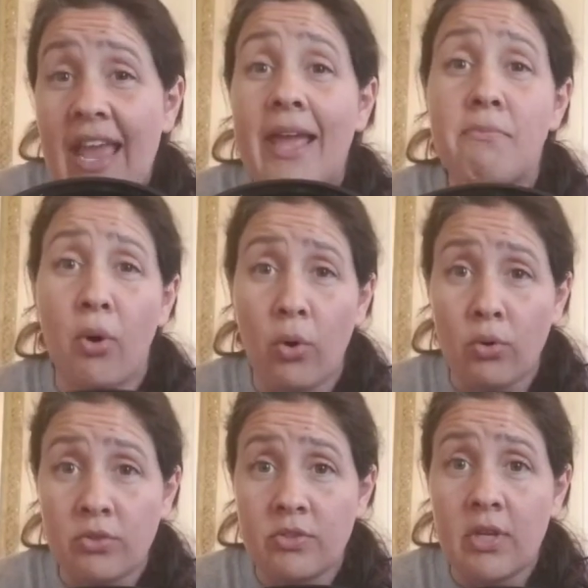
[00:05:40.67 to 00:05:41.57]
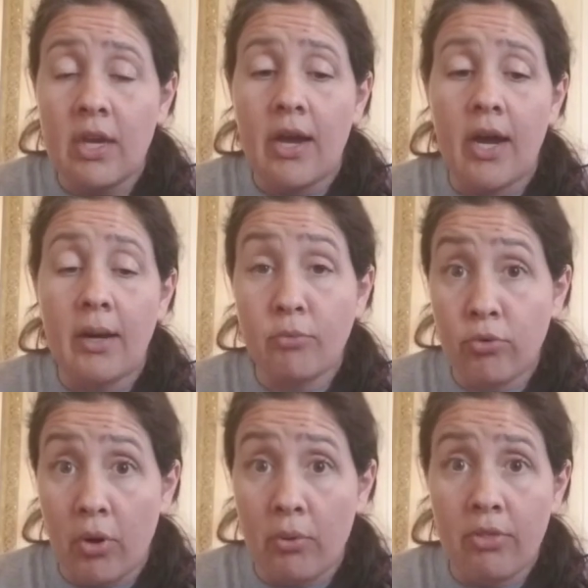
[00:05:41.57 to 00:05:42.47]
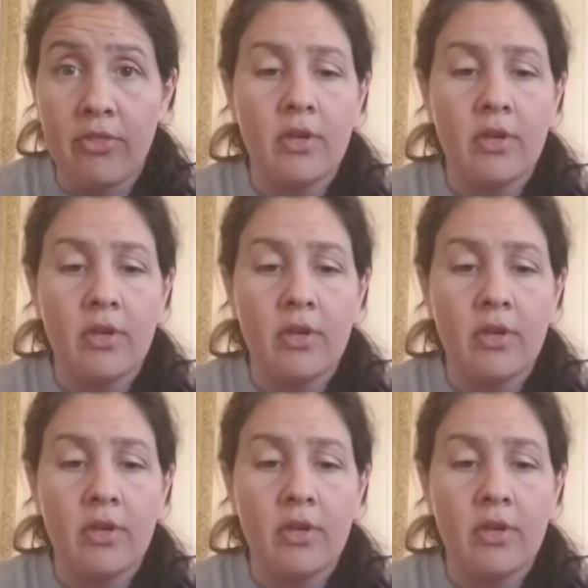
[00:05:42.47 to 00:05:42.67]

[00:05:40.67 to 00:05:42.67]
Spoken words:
and mold growth.